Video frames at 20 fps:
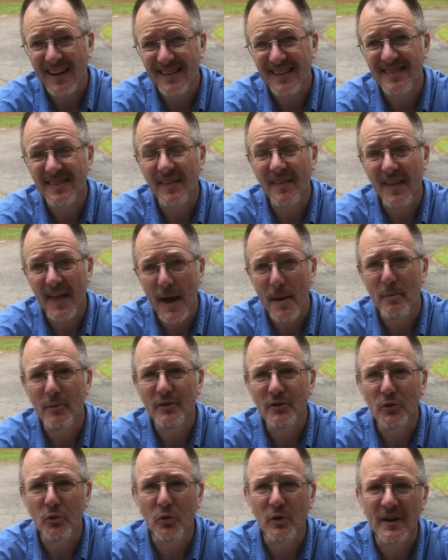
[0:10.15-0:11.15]
to the
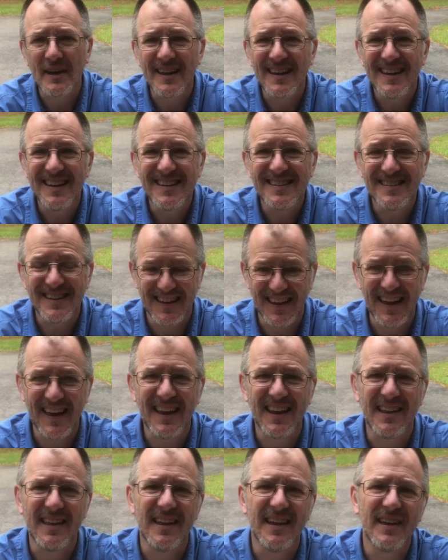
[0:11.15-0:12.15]
laboratory to
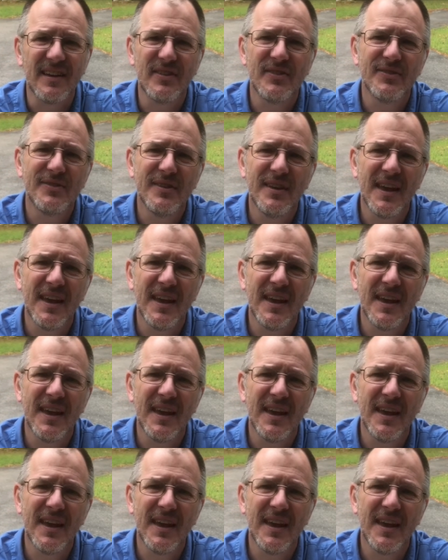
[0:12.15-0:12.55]
analyze.